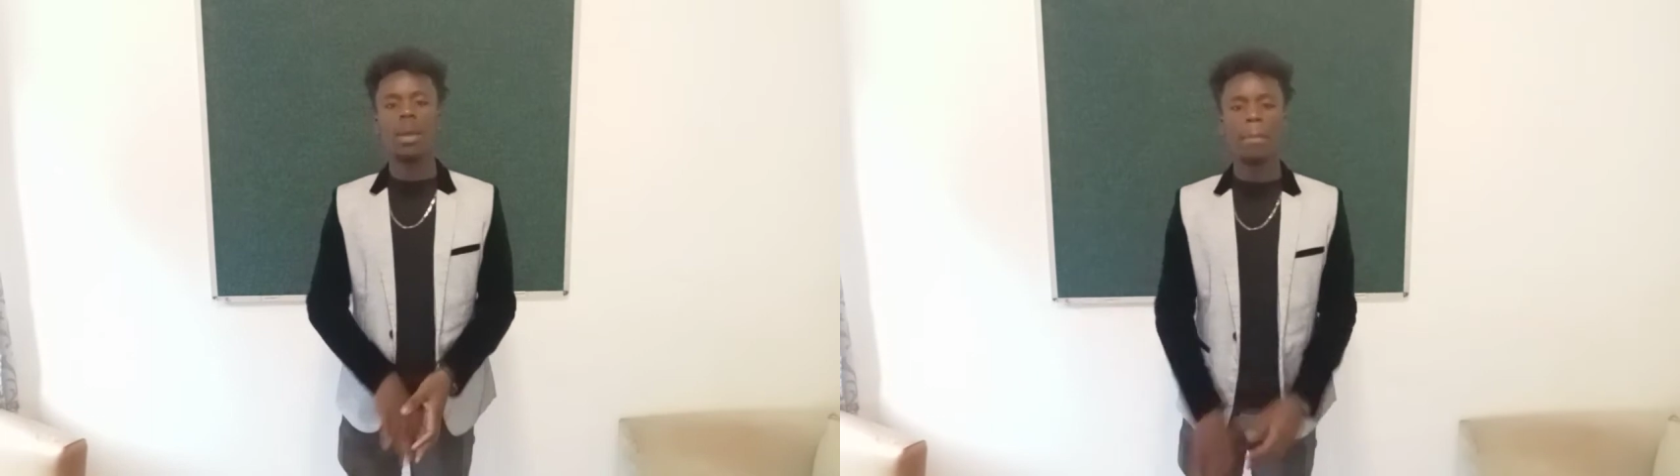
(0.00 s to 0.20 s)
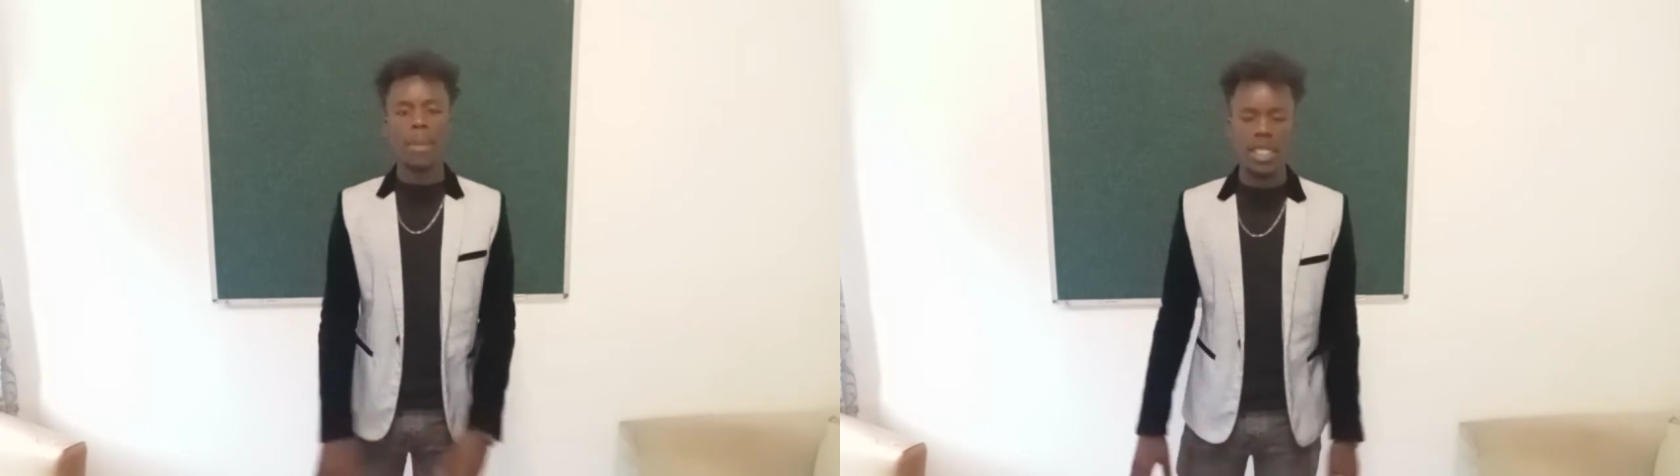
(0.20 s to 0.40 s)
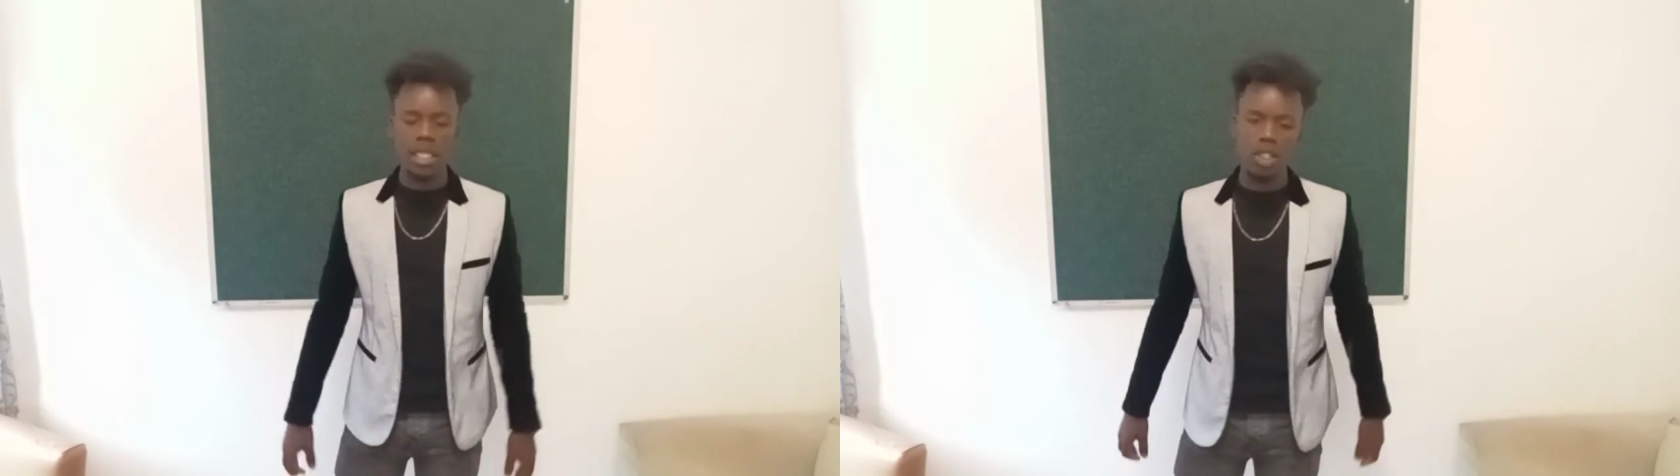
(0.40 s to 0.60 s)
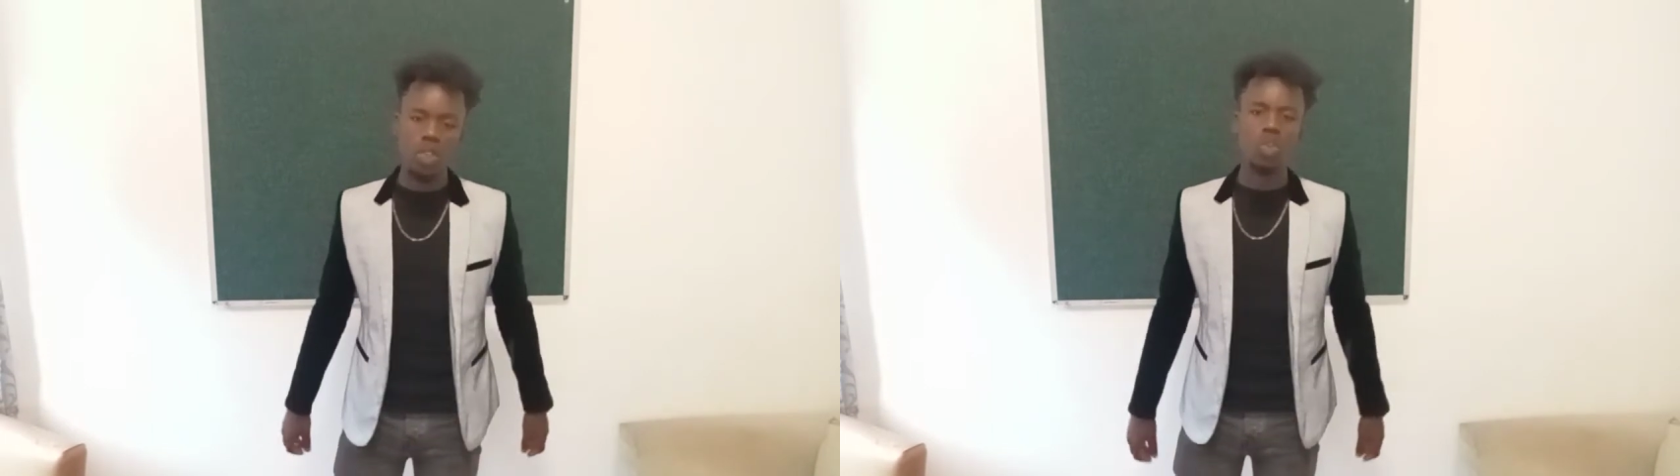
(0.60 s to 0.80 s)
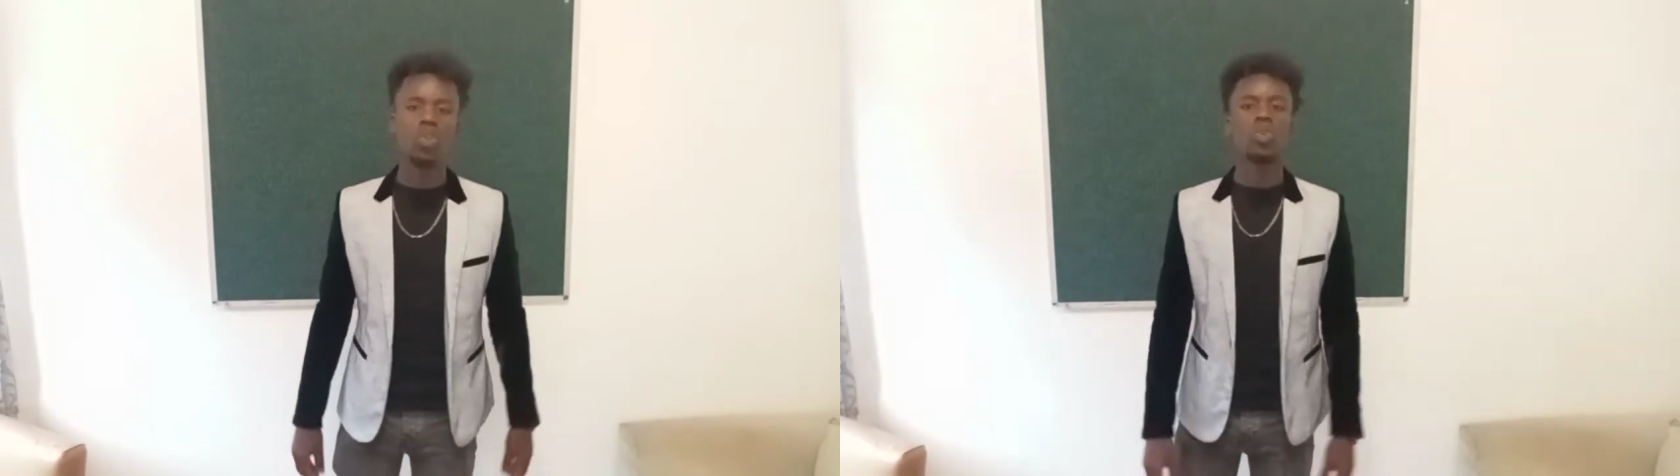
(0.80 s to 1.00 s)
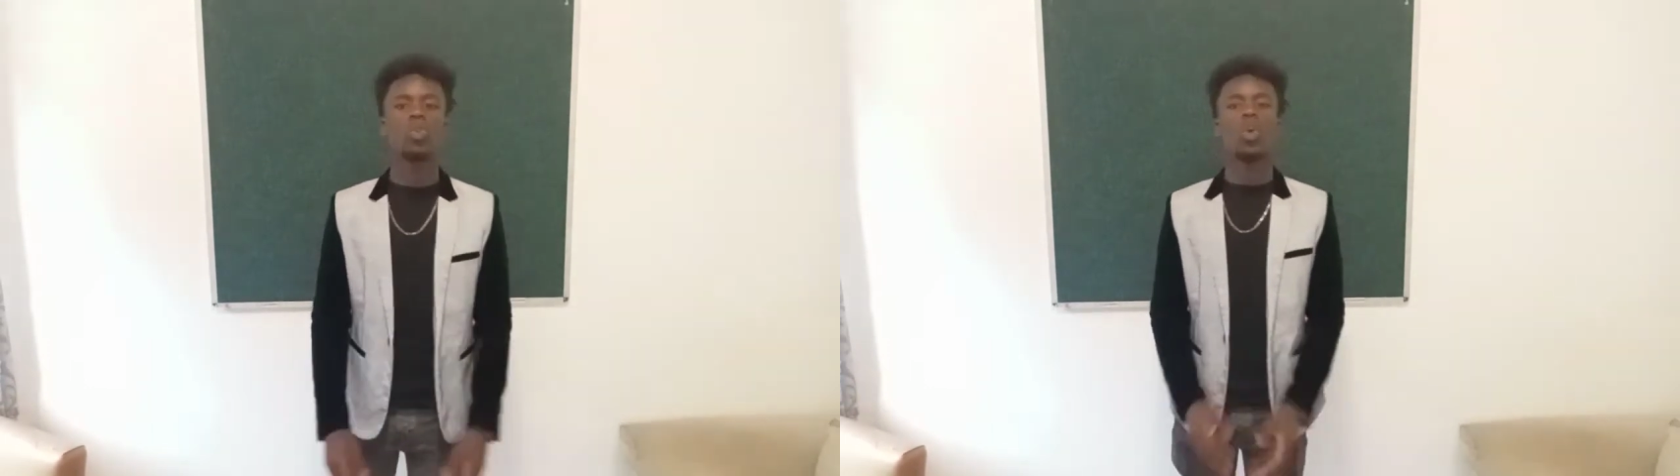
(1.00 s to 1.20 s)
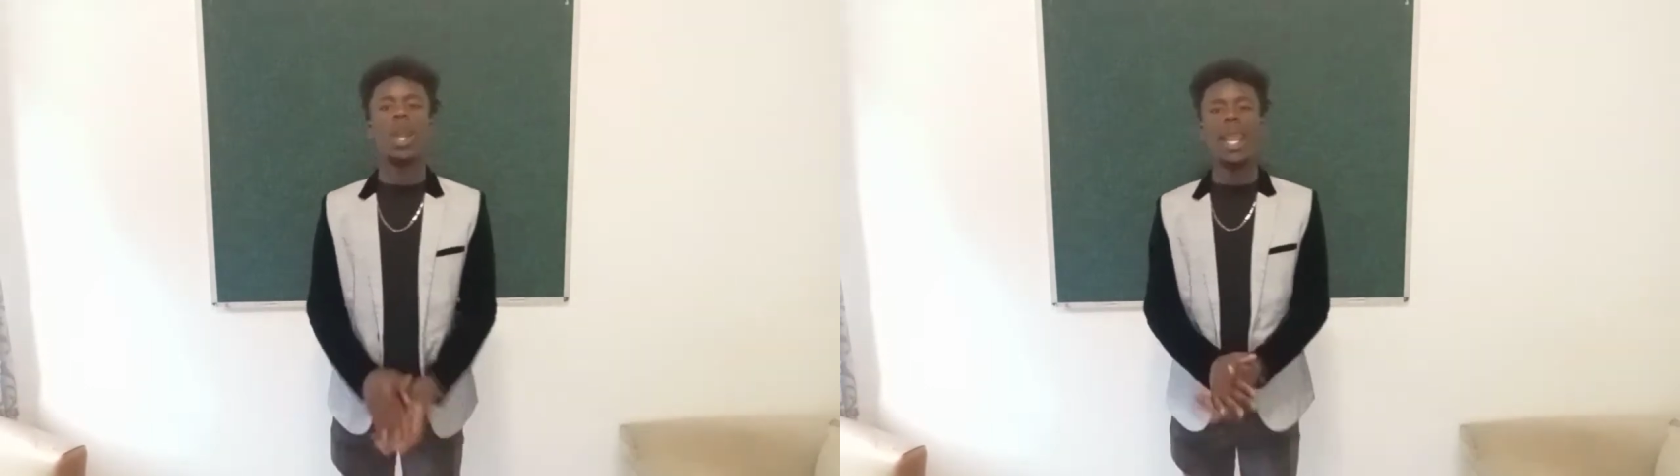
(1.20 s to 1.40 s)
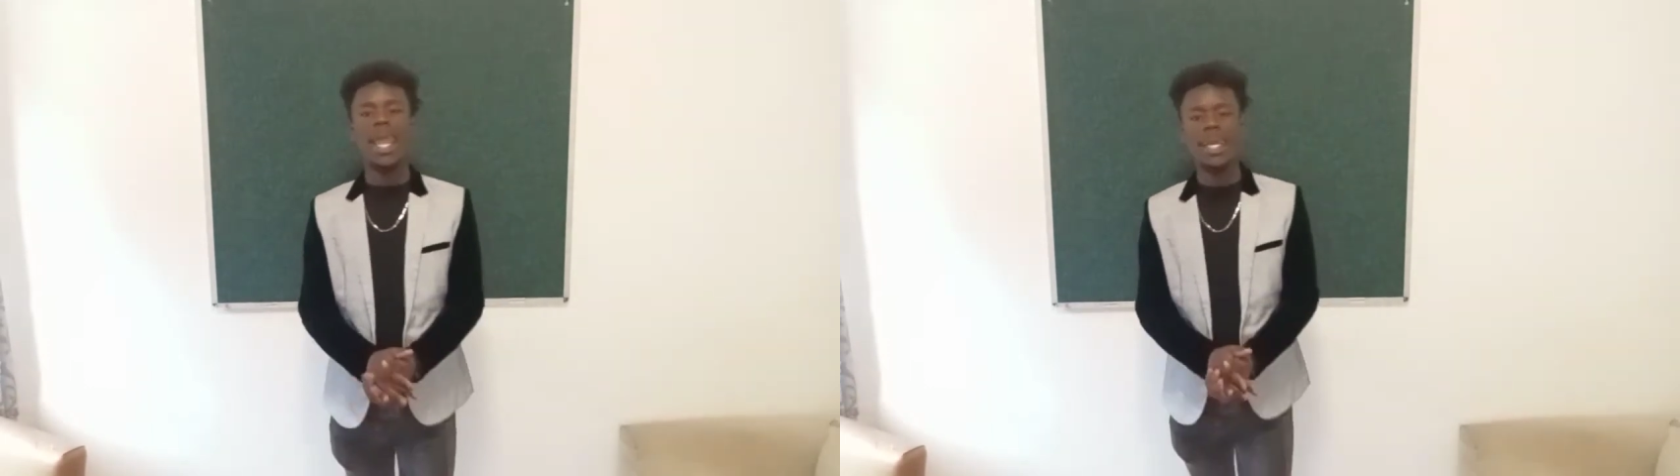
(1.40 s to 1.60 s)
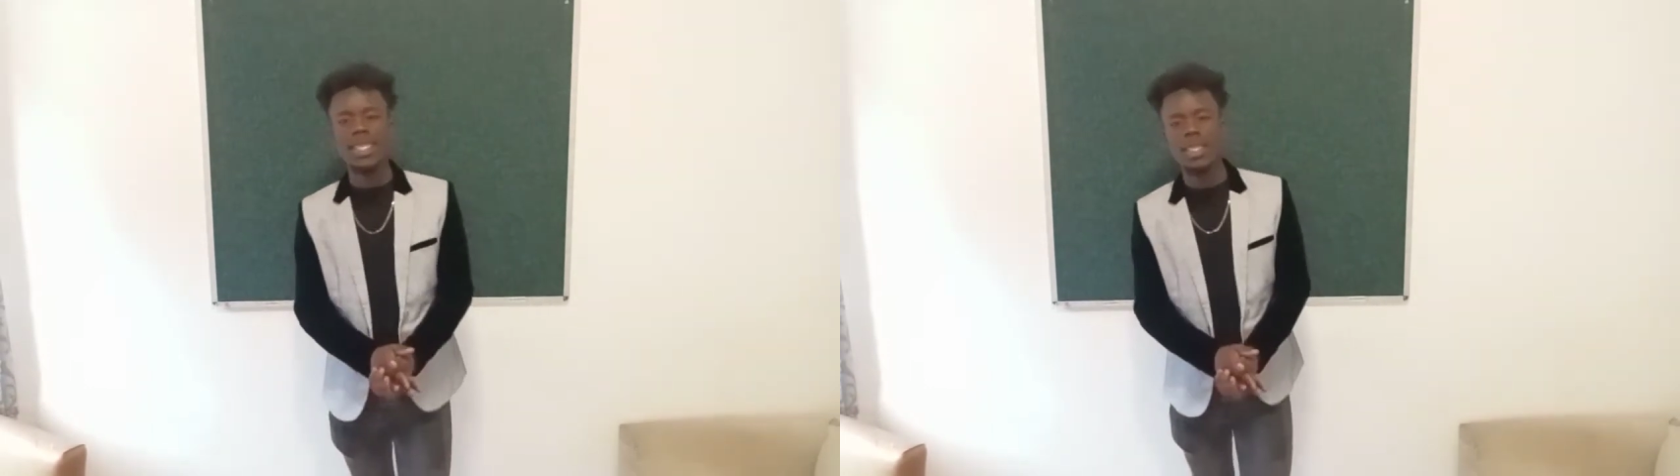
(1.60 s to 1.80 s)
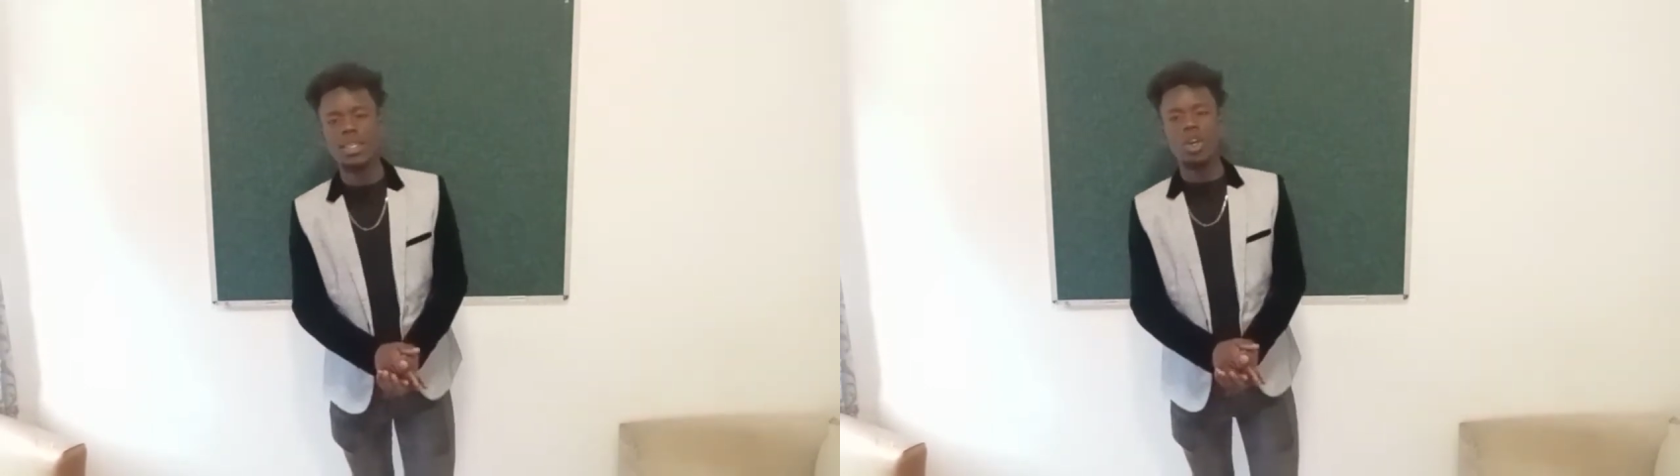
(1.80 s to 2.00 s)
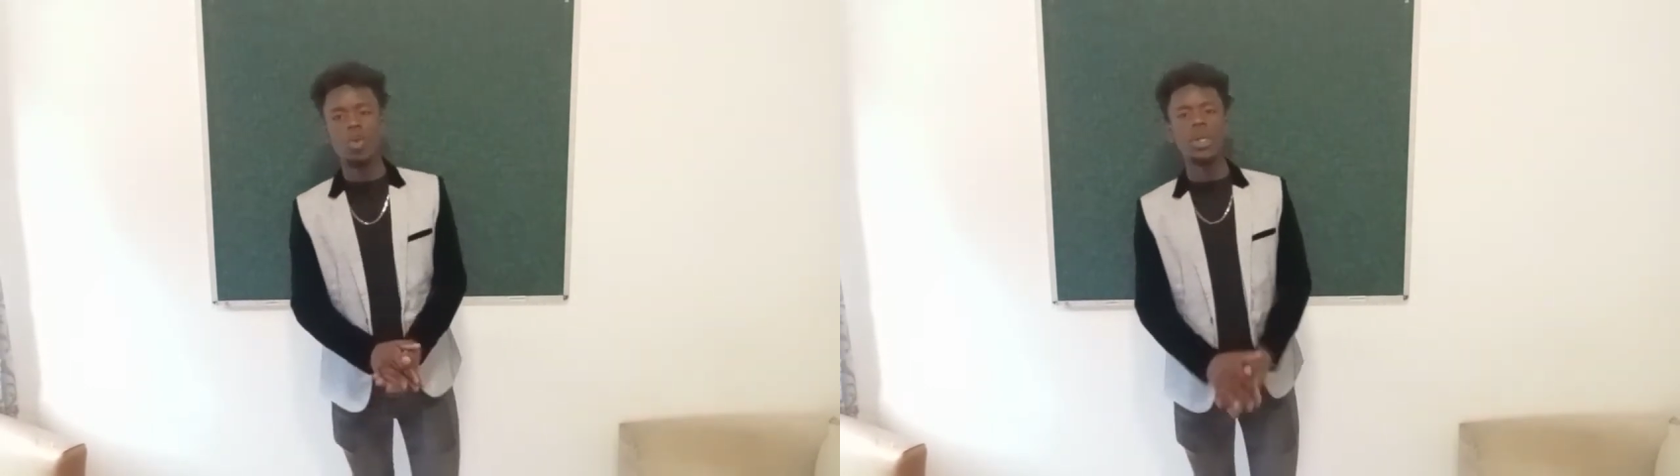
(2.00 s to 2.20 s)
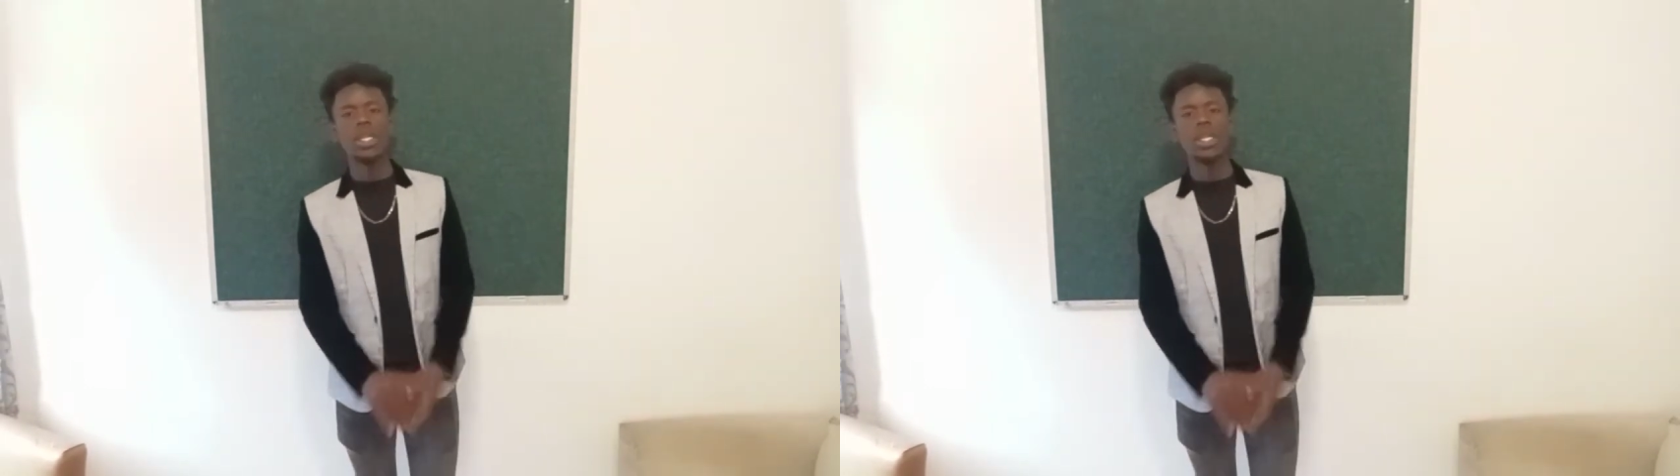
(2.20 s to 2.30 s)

machines used to collect wind